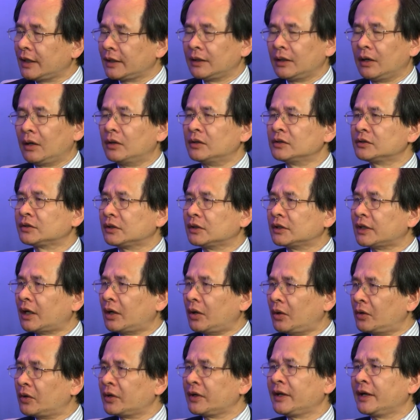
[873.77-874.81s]
and also the
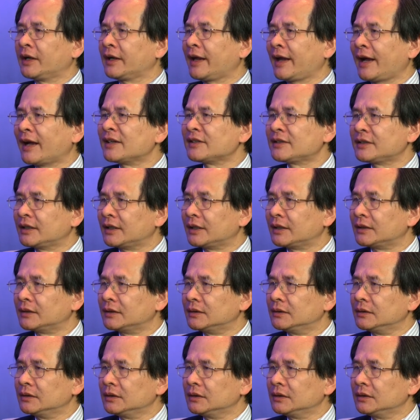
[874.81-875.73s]
Ornia catheter.